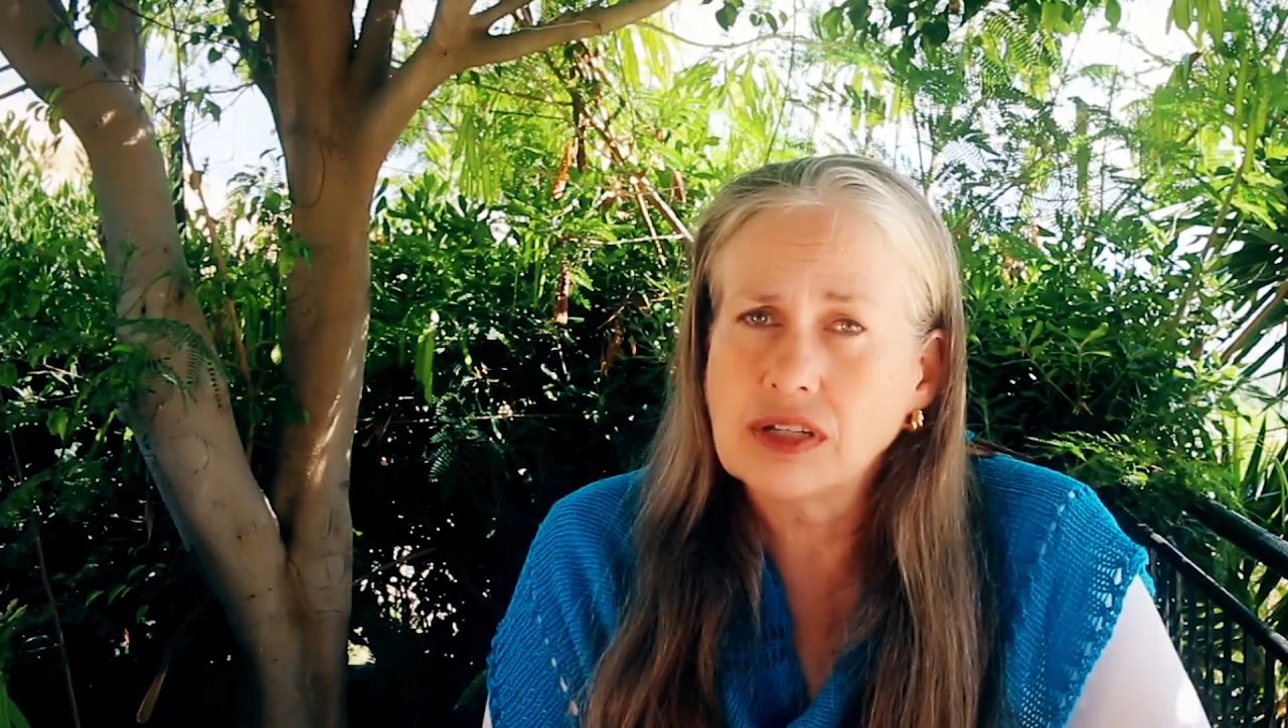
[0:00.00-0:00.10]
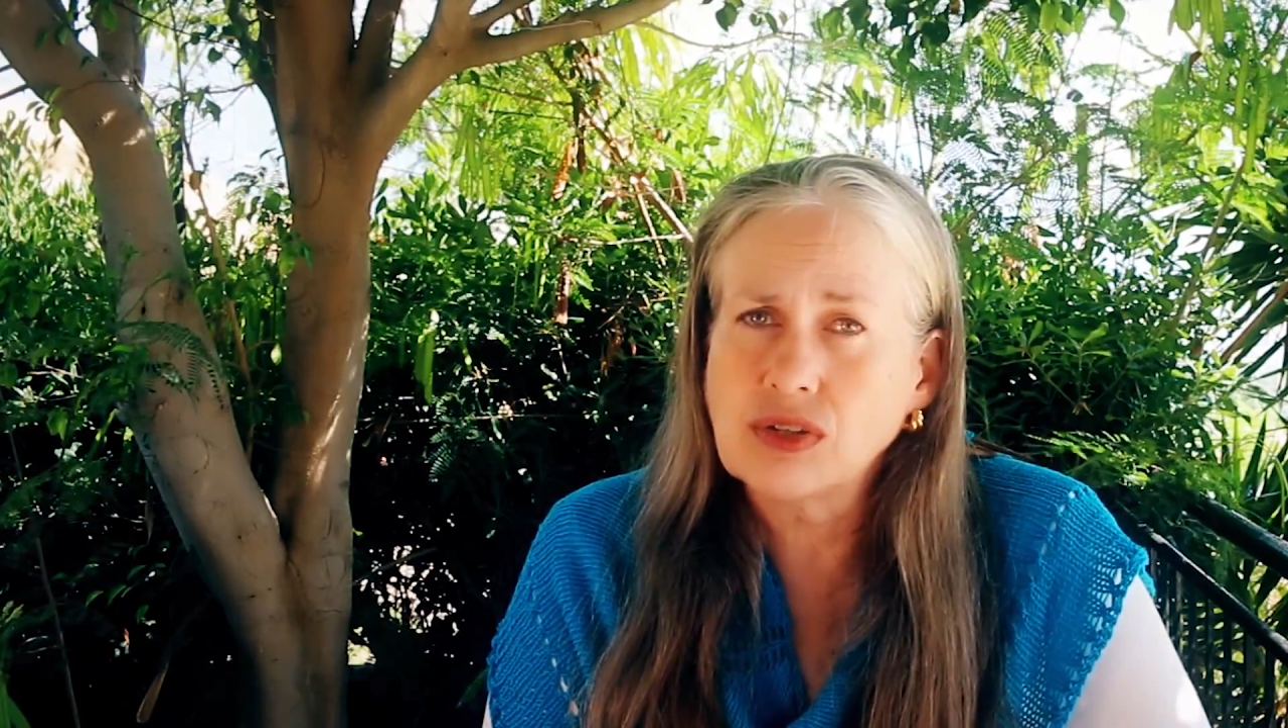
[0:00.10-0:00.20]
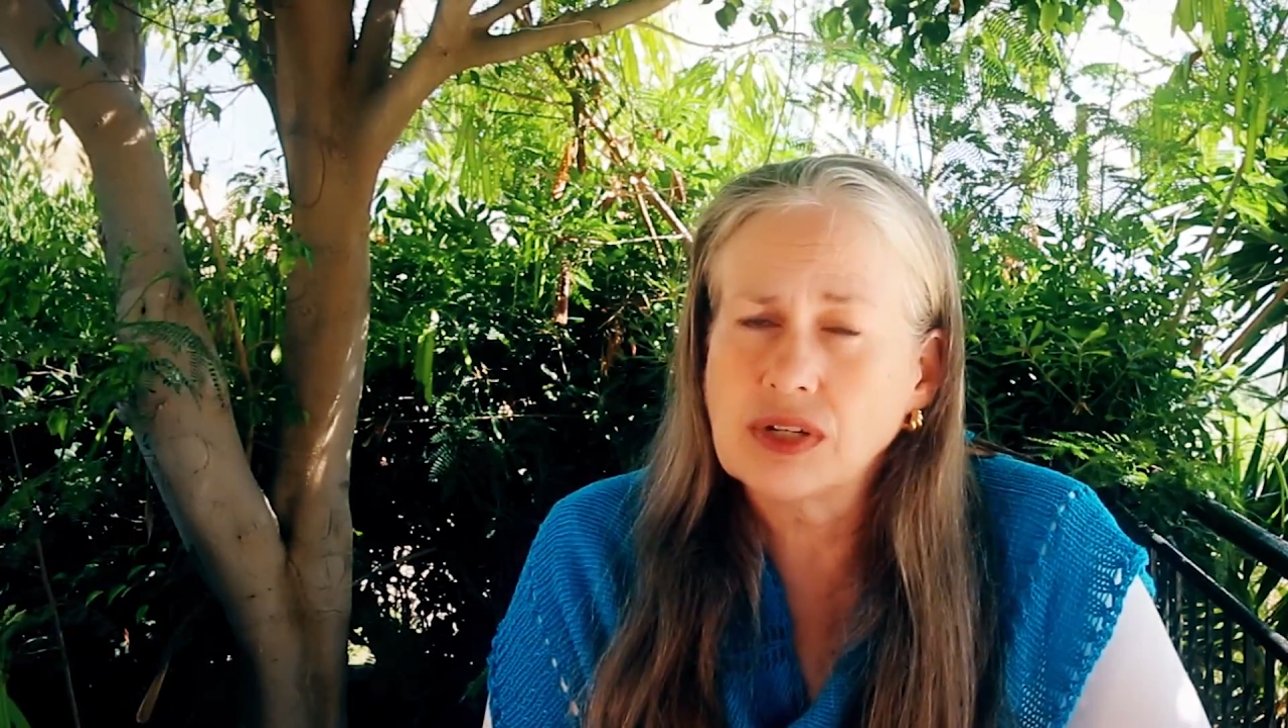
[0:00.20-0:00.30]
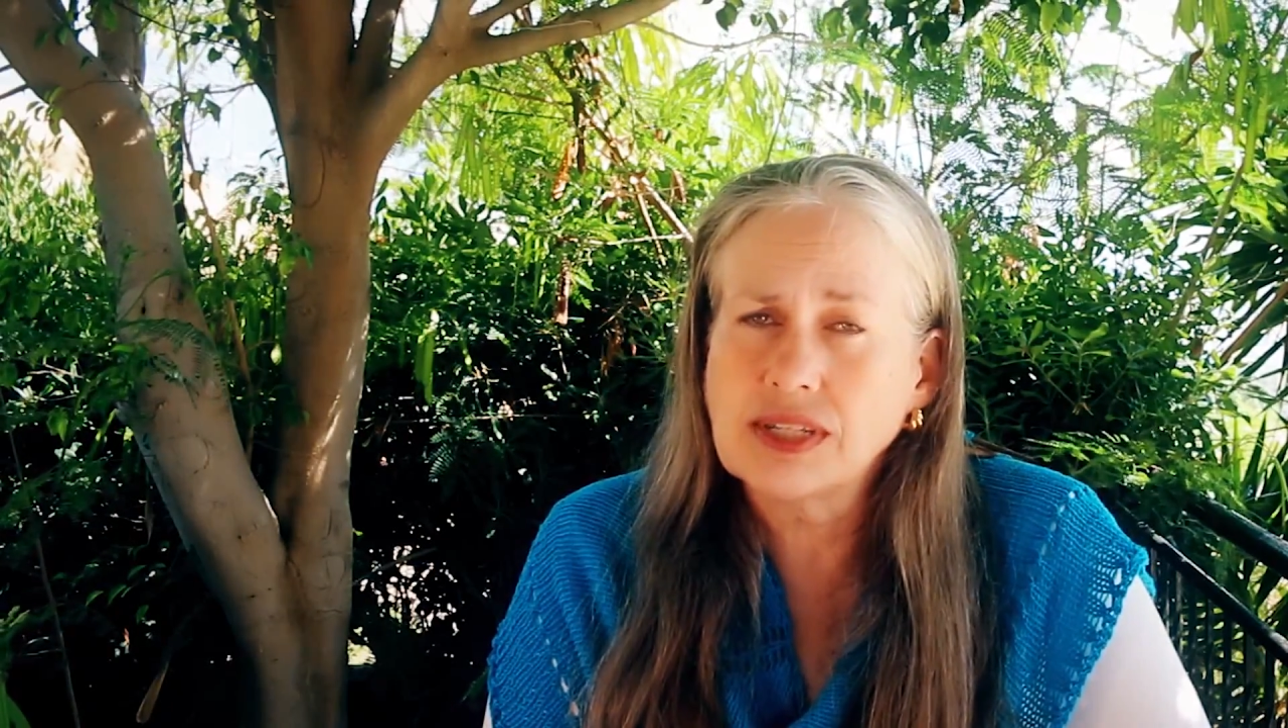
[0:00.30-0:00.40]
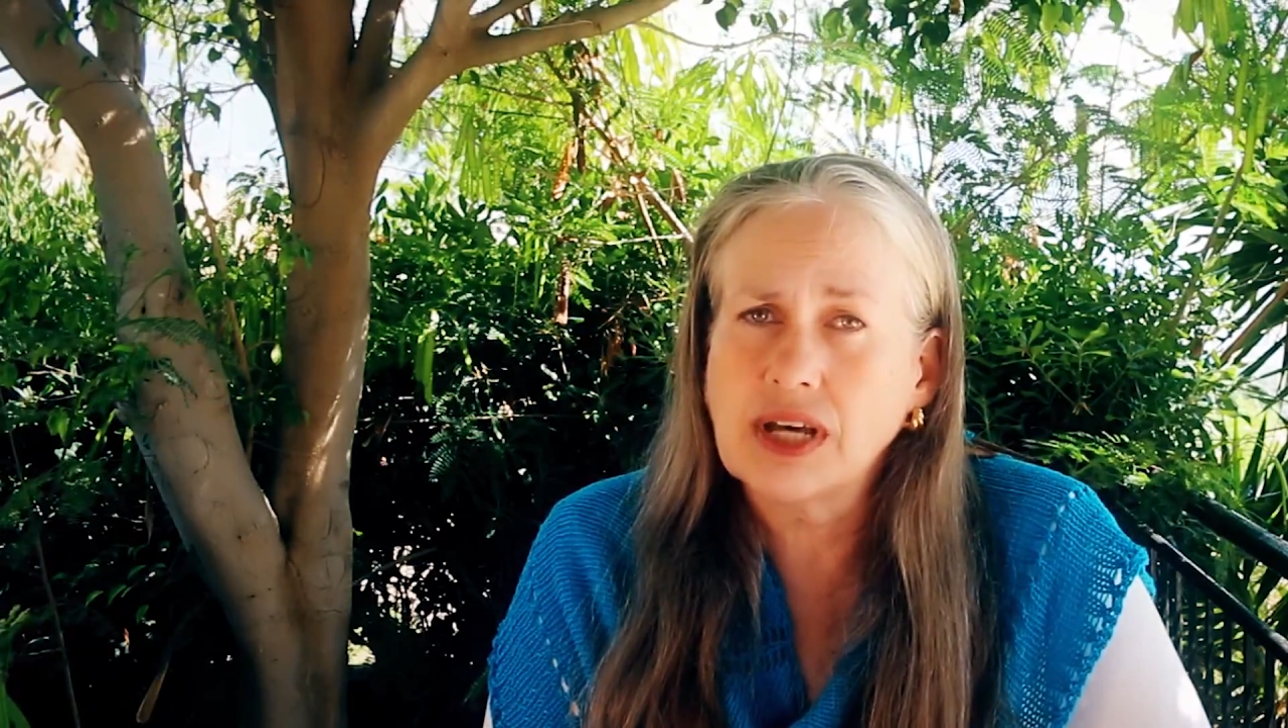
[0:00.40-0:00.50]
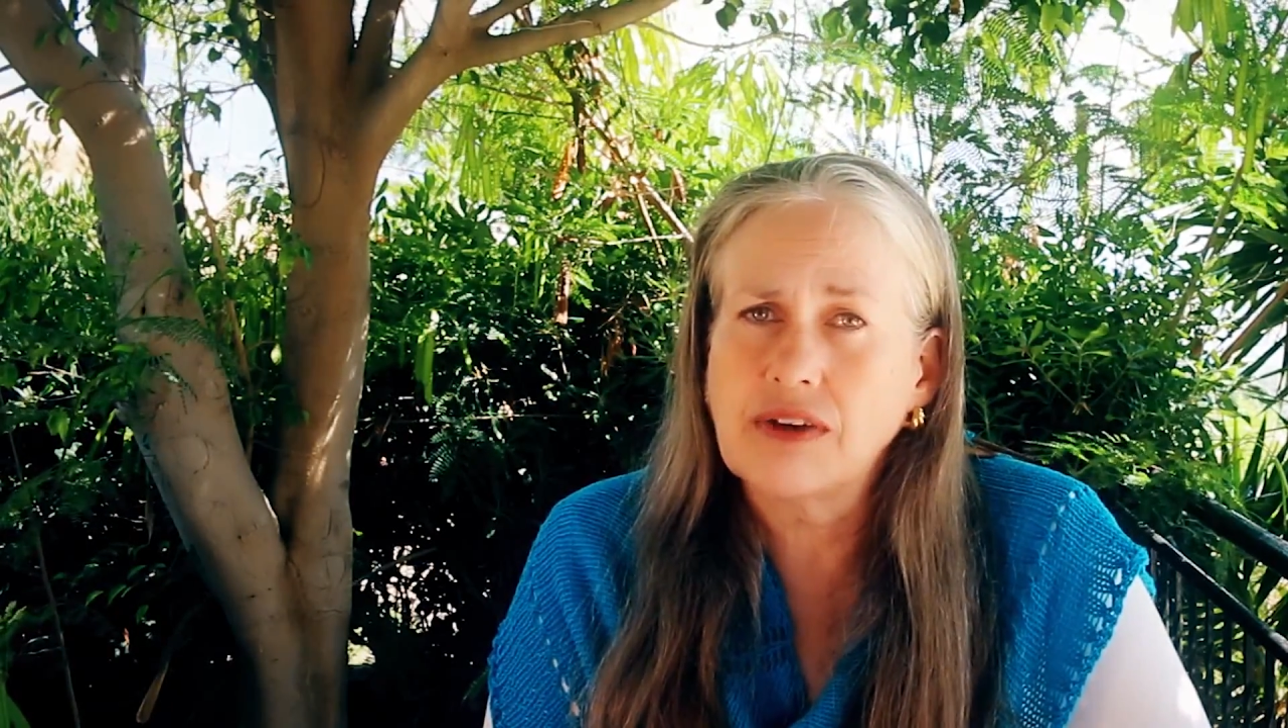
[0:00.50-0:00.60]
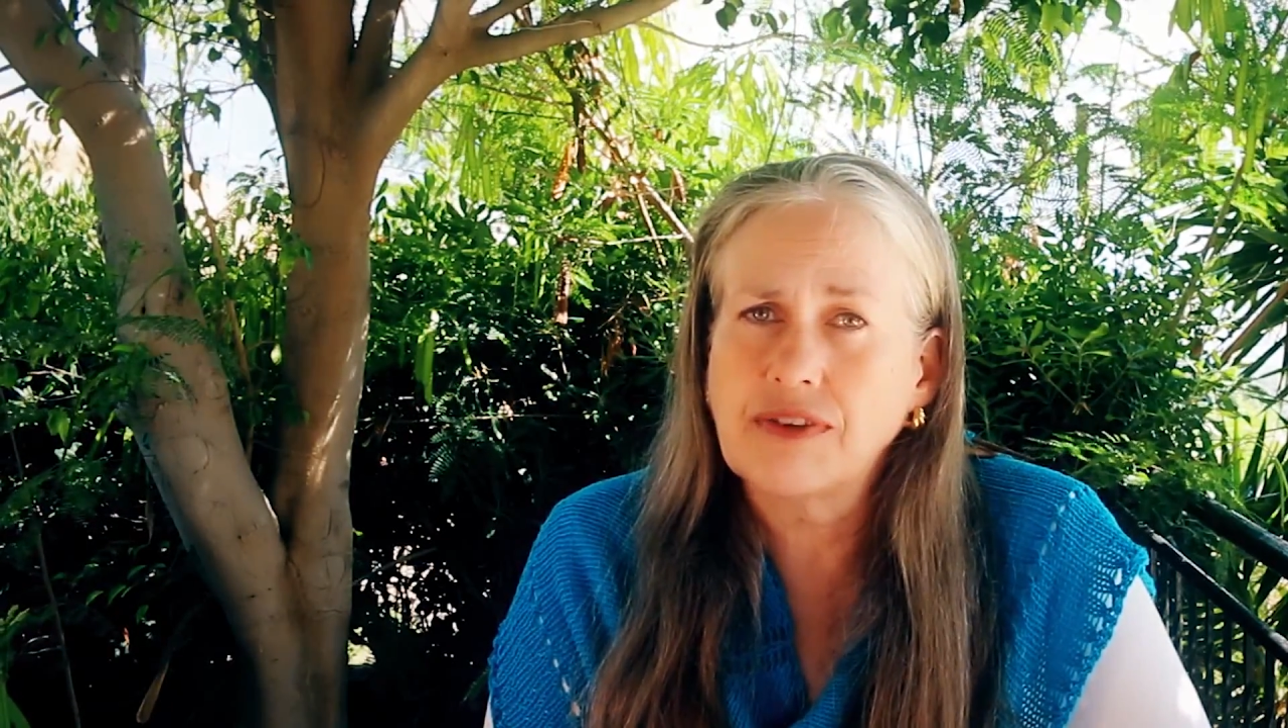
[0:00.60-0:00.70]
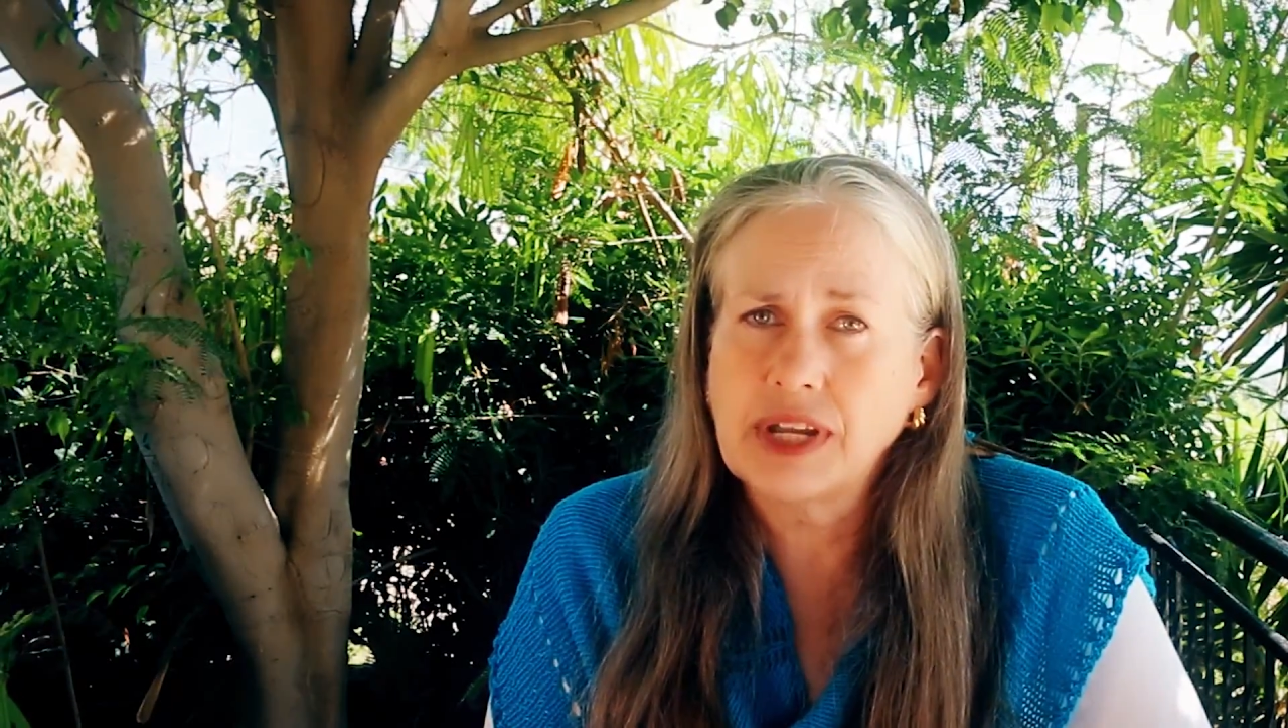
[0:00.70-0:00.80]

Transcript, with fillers: source self